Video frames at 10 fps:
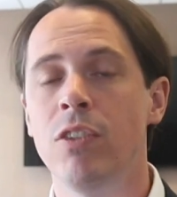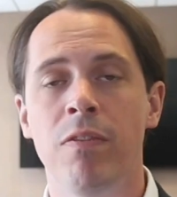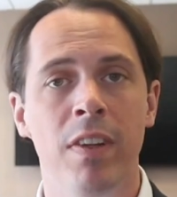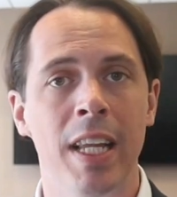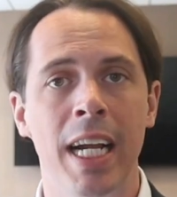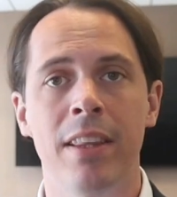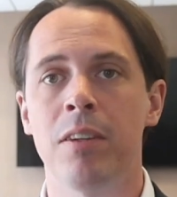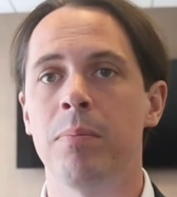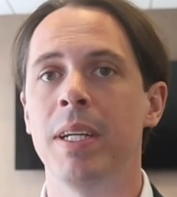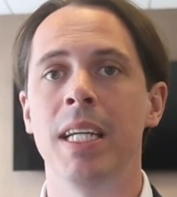
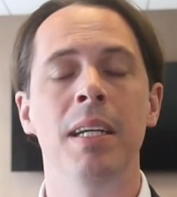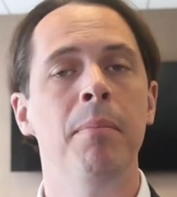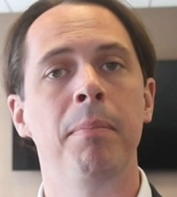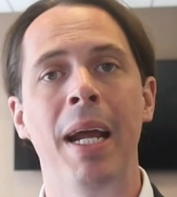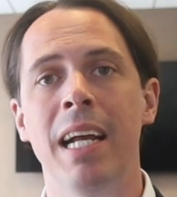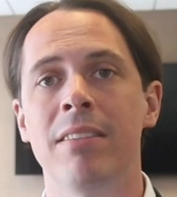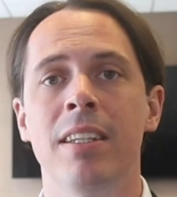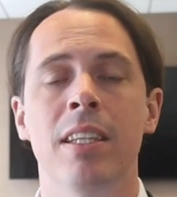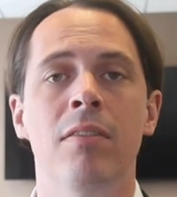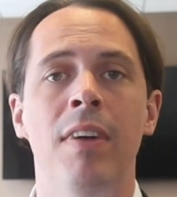philanthropy,
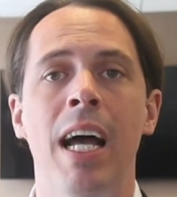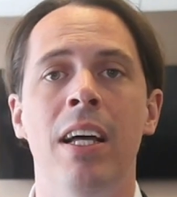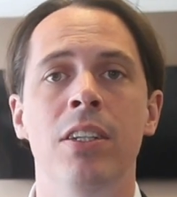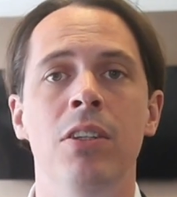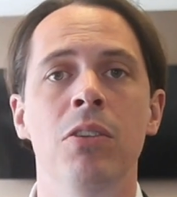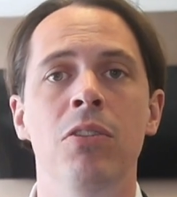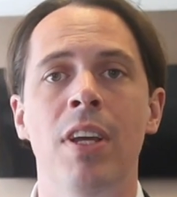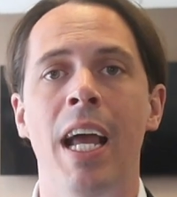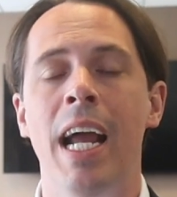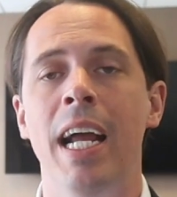passing their
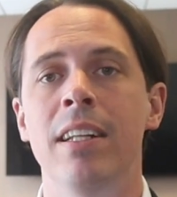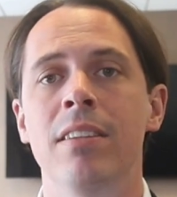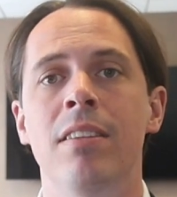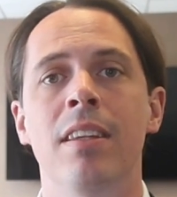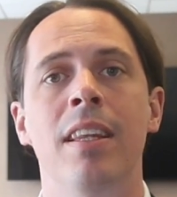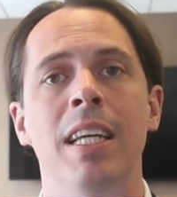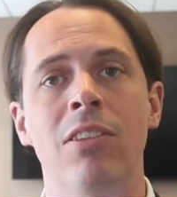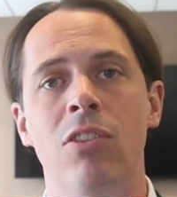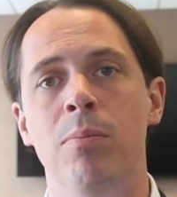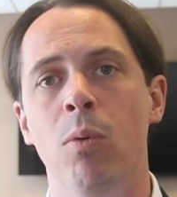values and the
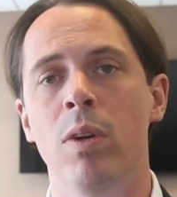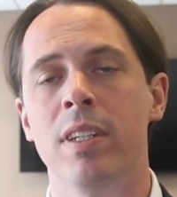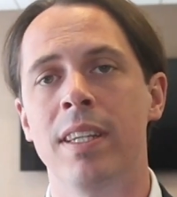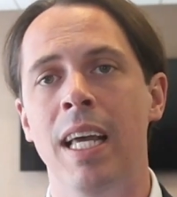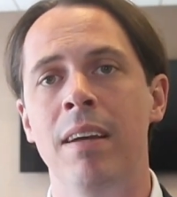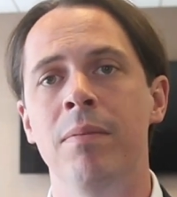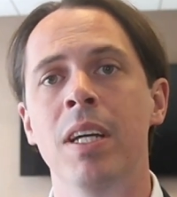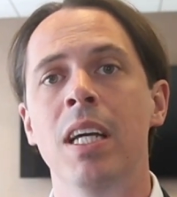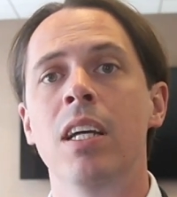things that are important to them